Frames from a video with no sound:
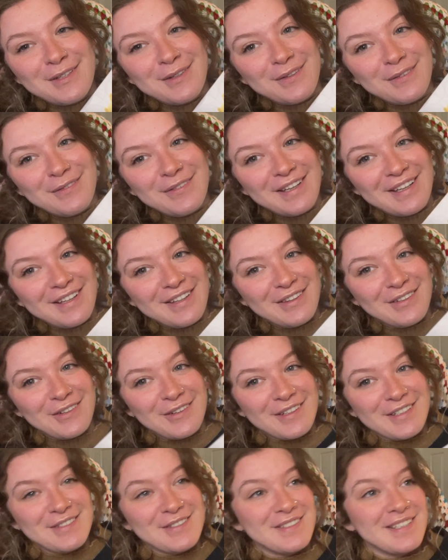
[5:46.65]
flicking through it
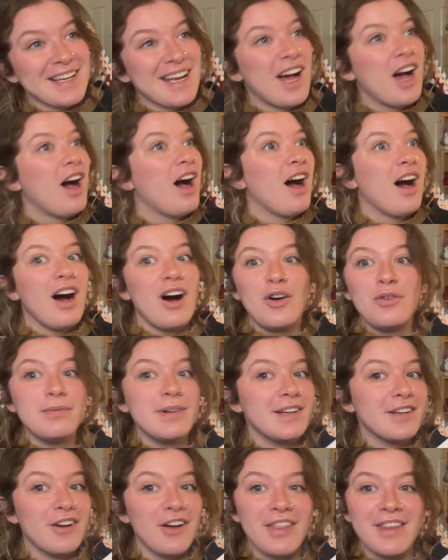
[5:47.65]
and she was like, oh
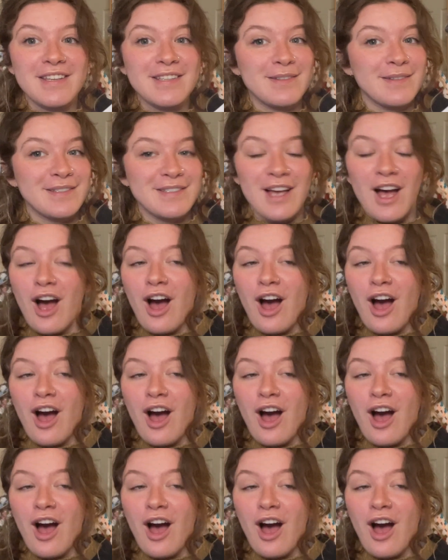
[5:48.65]
my god, this one's